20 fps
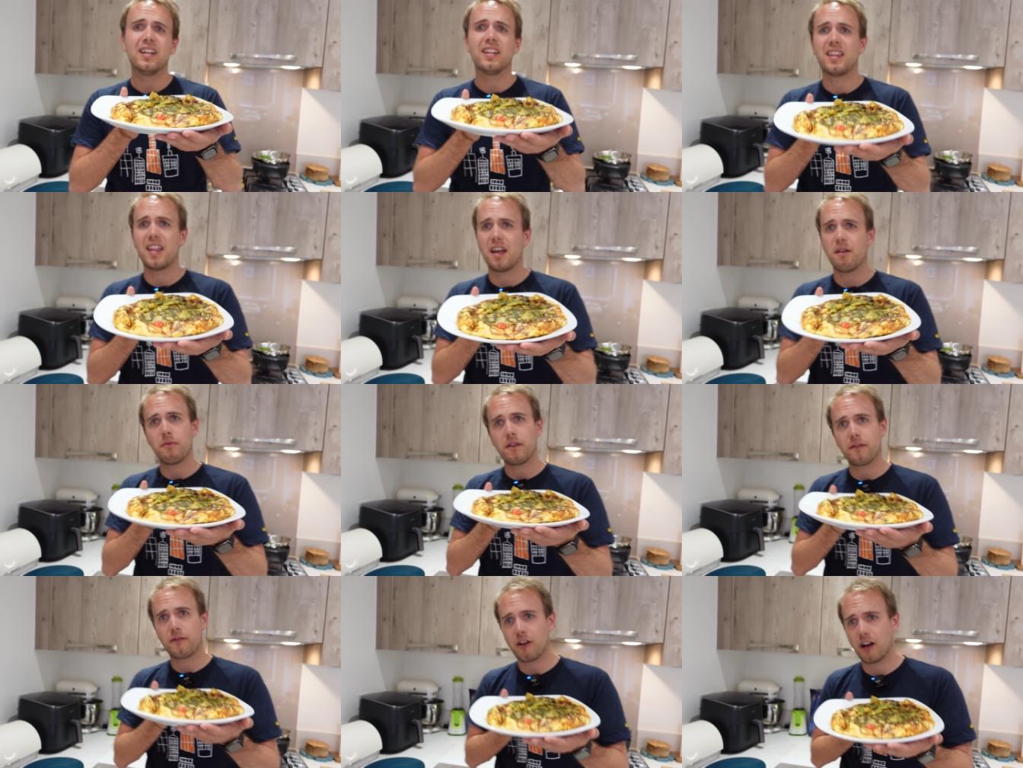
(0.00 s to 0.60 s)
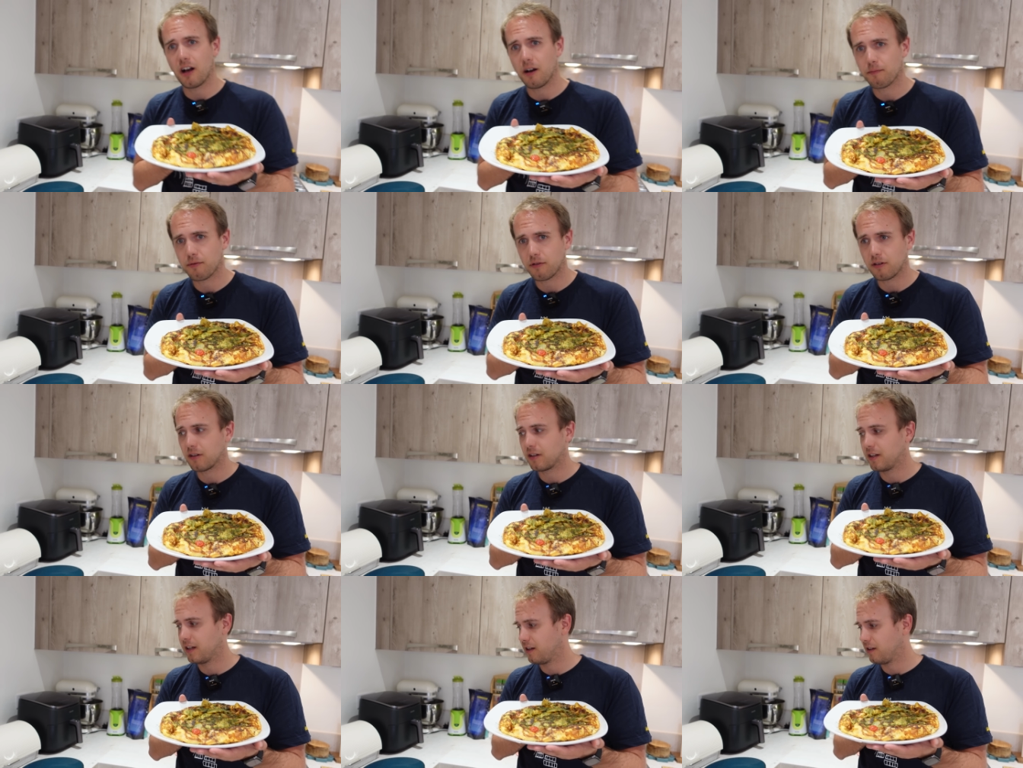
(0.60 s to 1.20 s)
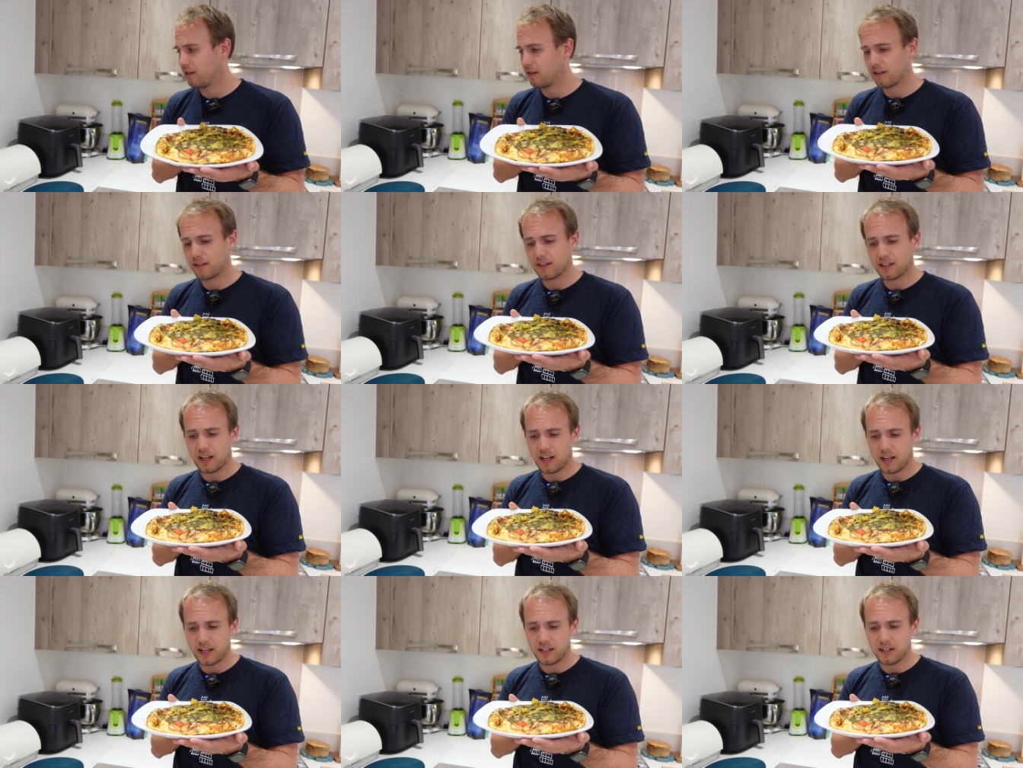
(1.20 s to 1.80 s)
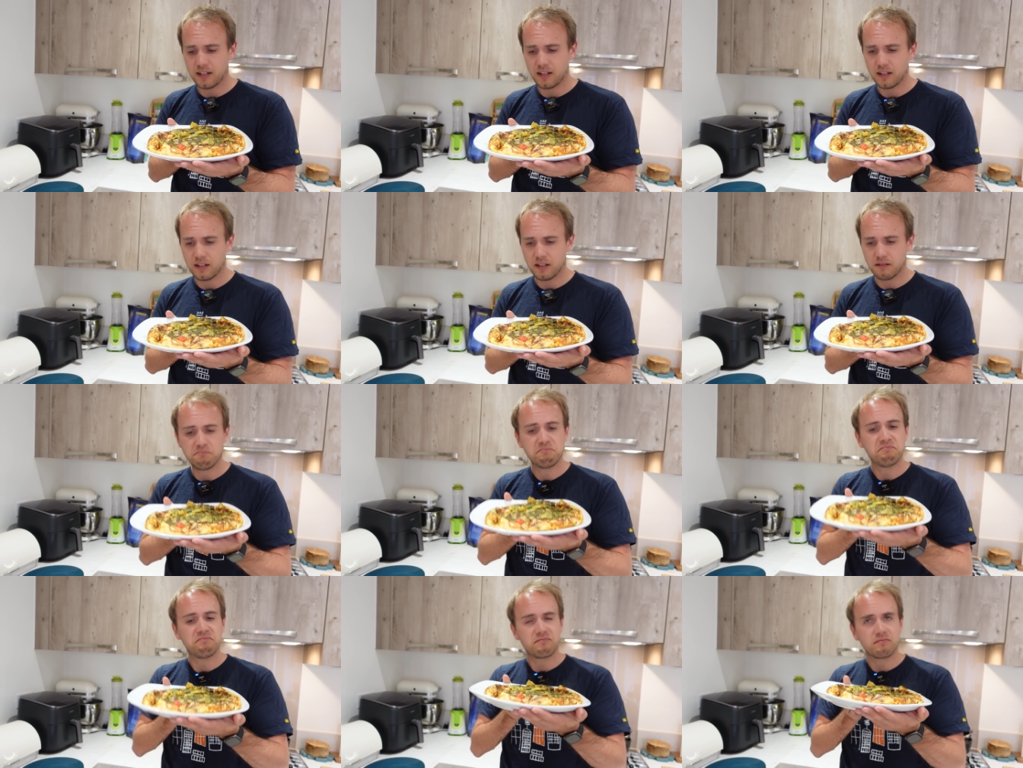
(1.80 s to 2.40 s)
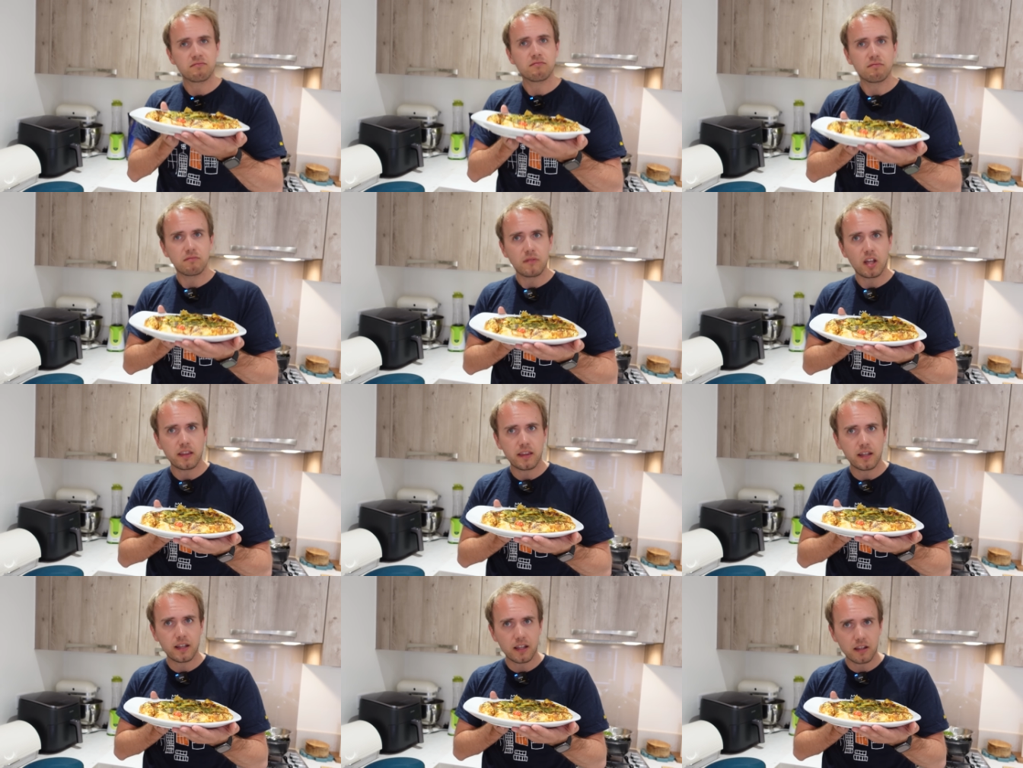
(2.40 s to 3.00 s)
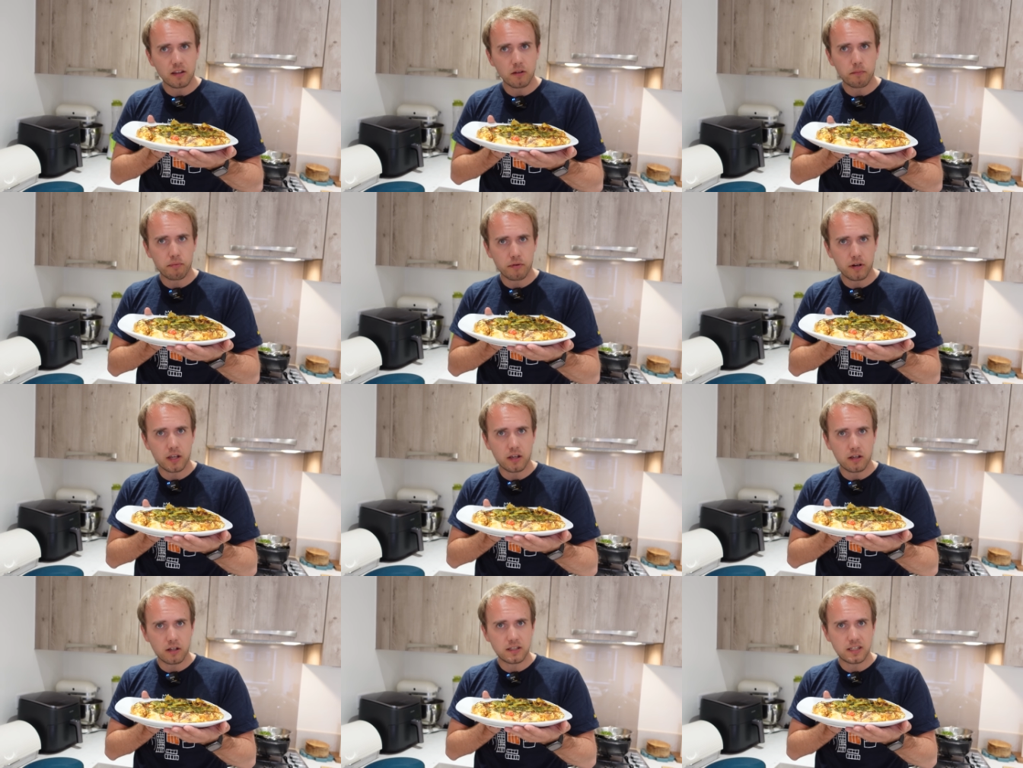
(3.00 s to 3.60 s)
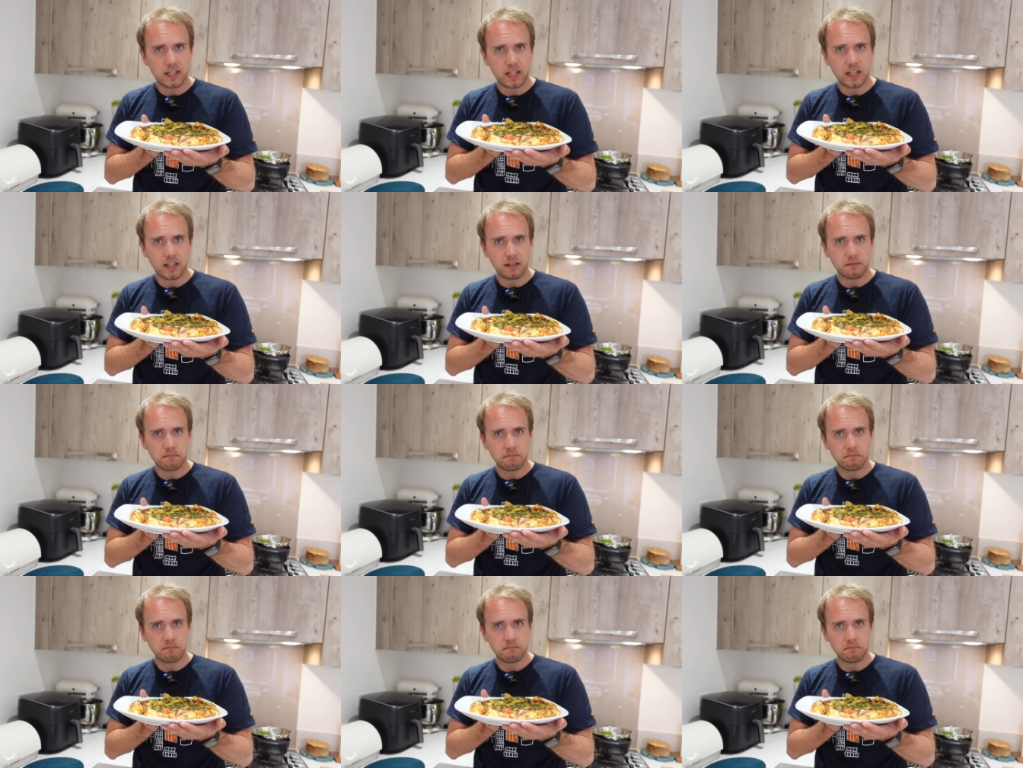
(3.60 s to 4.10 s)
Then we've got our broccoli on the side. I think that's a pretty good dinner.